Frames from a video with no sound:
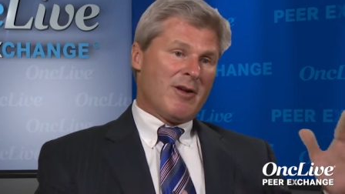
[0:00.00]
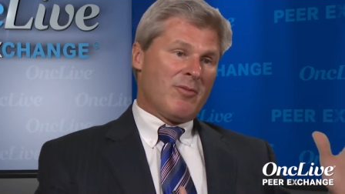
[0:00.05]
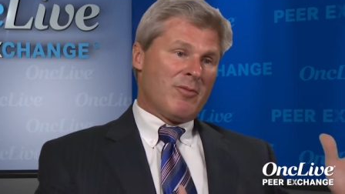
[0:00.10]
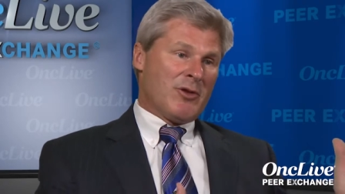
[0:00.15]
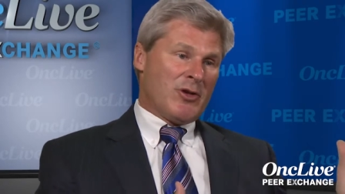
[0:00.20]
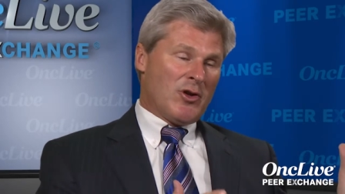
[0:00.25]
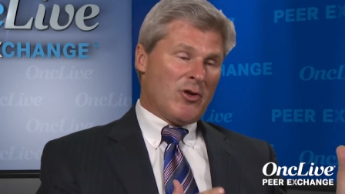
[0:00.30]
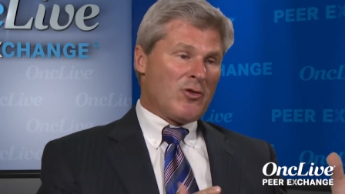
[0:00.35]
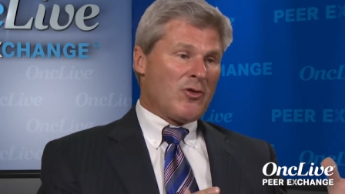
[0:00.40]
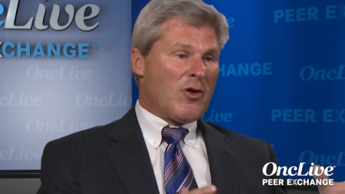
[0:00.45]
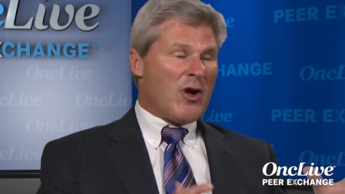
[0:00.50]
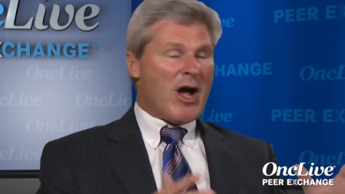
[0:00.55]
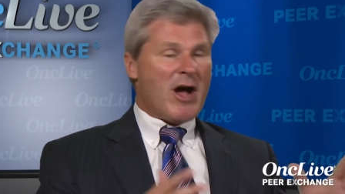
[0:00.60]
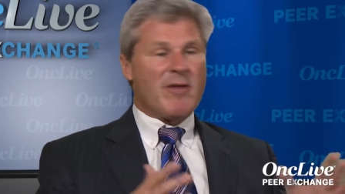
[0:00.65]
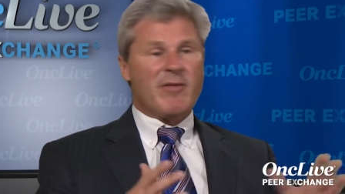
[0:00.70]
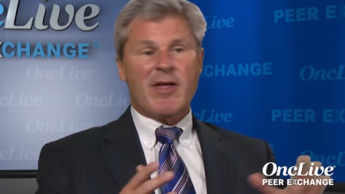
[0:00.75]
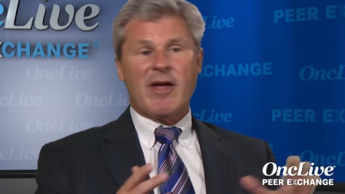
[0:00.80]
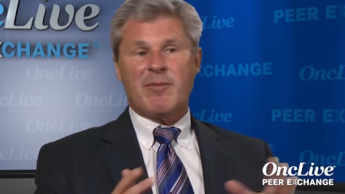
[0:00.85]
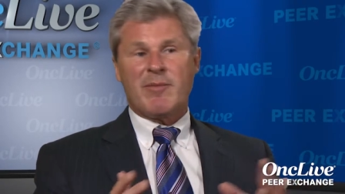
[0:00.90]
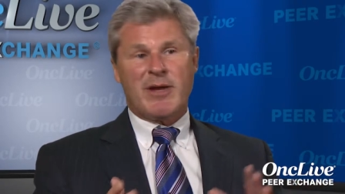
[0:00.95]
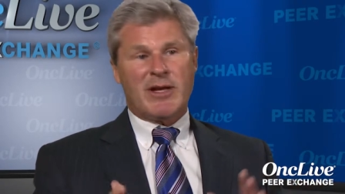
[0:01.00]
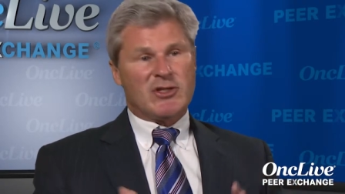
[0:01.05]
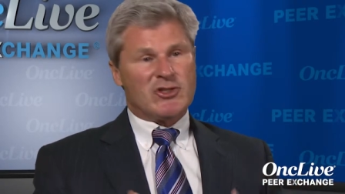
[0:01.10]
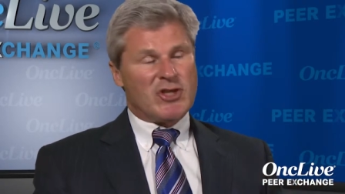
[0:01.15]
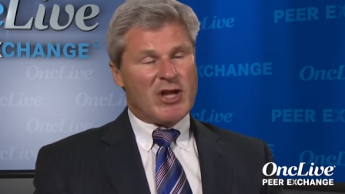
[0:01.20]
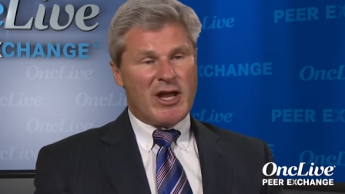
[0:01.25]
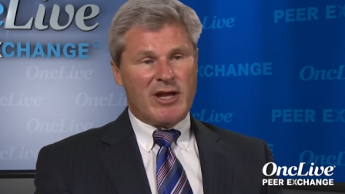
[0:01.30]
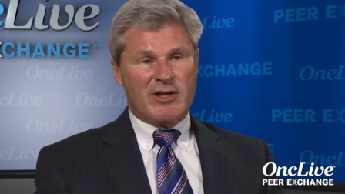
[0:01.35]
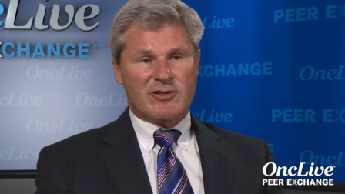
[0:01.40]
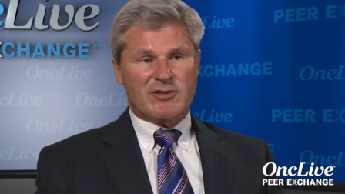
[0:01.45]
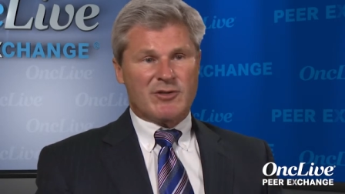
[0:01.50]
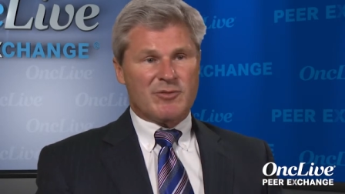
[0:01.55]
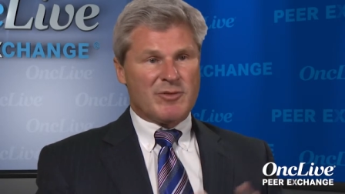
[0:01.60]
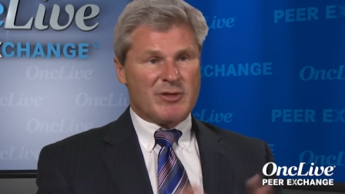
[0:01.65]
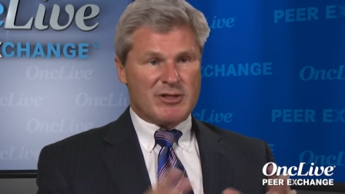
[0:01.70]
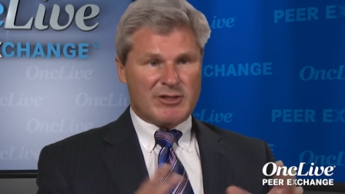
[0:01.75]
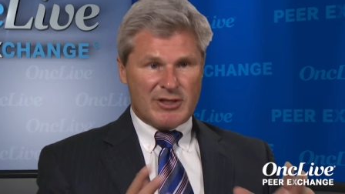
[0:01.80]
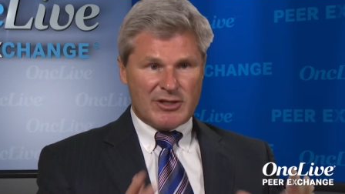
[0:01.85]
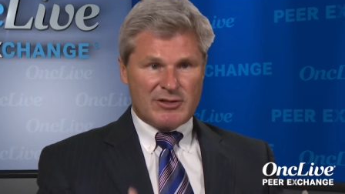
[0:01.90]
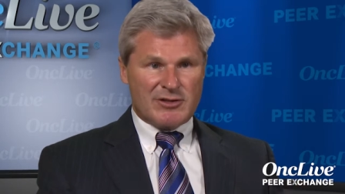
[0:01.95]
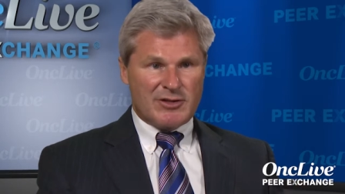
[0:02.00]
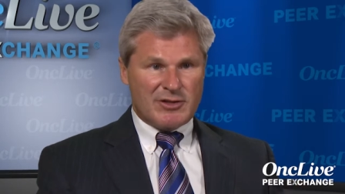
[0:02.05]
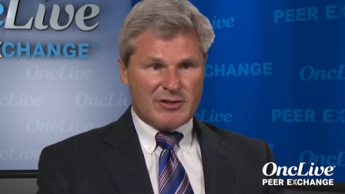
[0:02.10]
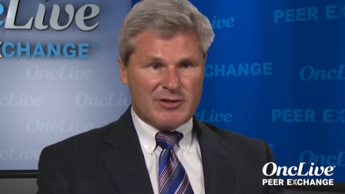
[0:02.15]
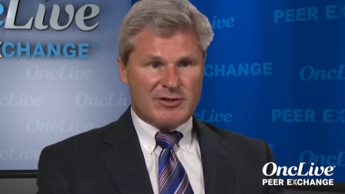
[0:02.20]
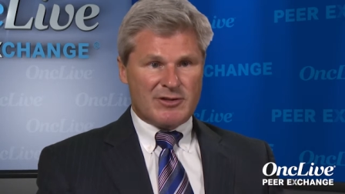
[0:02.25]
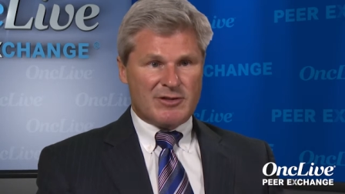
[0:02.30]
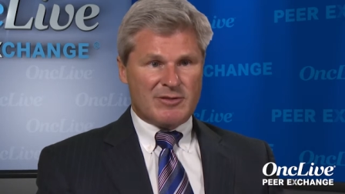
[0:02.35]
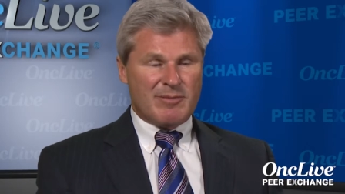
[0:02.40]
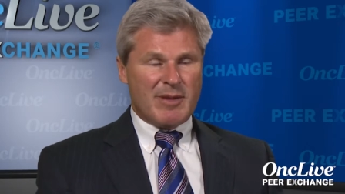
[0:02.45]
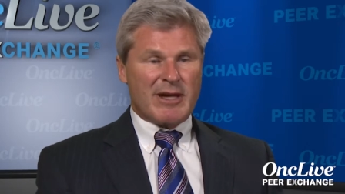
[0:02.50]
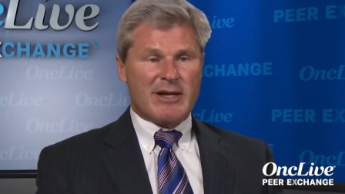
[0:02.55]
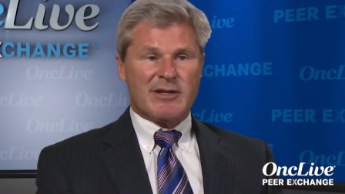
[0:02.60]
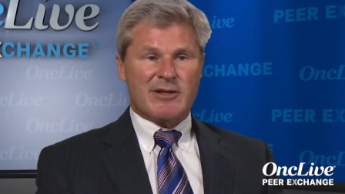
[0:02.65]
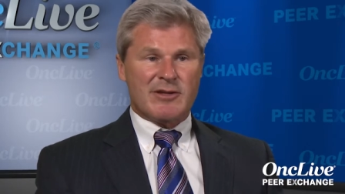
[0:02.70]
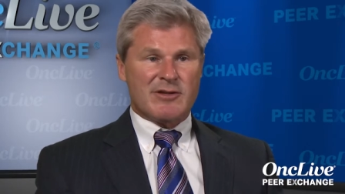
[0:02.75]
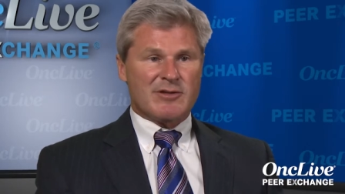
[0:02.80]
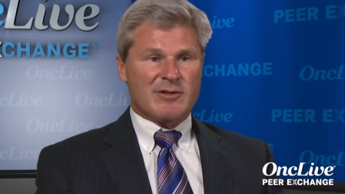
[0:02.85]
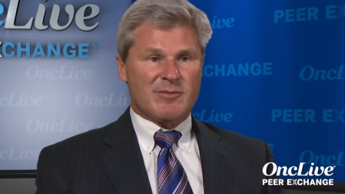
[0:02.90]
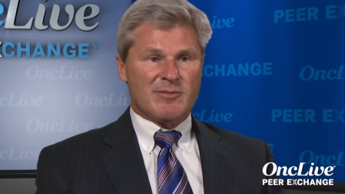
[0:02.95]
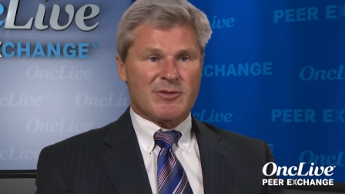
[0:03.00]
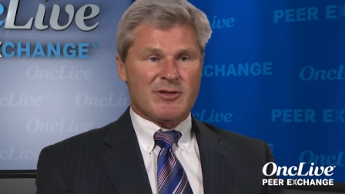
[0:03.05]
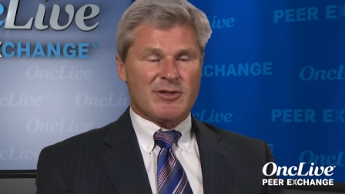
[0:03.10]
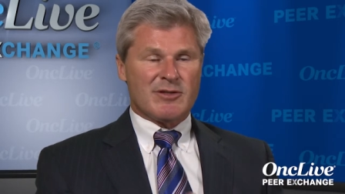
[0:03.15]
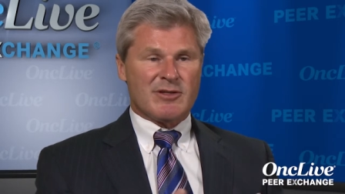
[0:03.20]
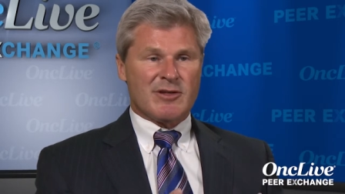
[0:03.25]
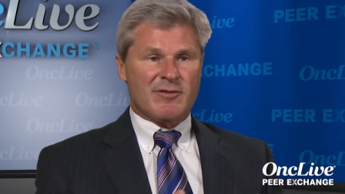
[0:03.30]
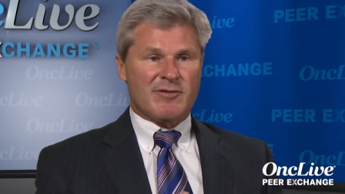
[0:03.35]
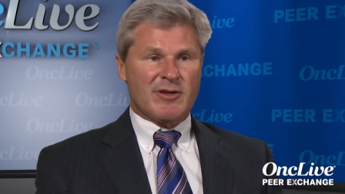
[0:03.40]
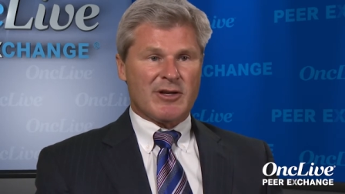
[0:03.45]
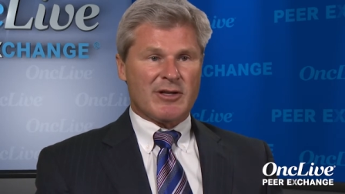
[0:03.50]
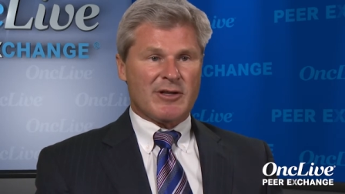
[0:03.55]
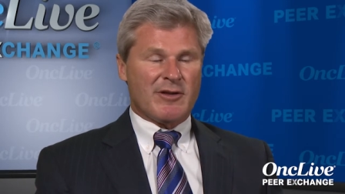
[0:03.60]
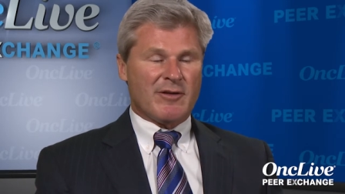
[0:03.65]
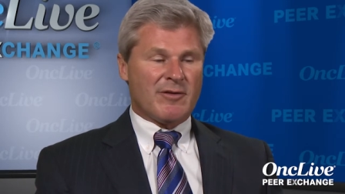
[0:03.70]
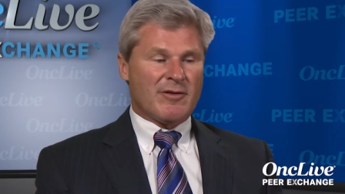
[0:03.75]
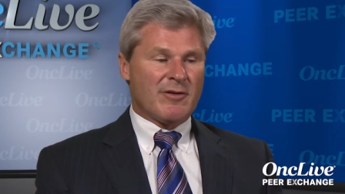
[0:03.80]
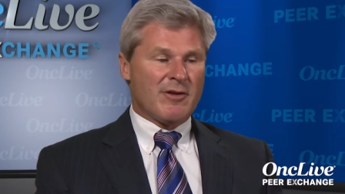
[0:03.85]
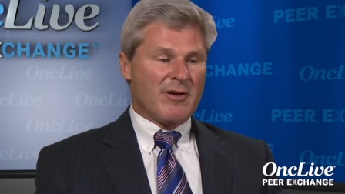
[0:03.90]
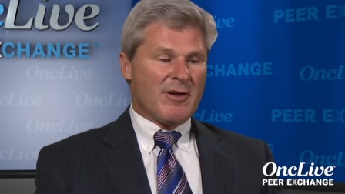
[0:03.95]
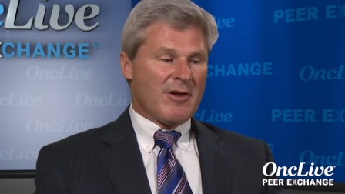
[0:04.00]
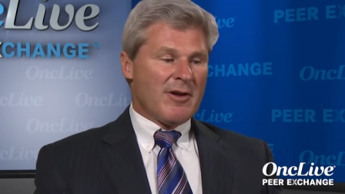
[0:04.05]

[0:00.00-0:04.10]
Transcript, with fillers: We don't know how that may change the resistance mechanisms and stuff like this.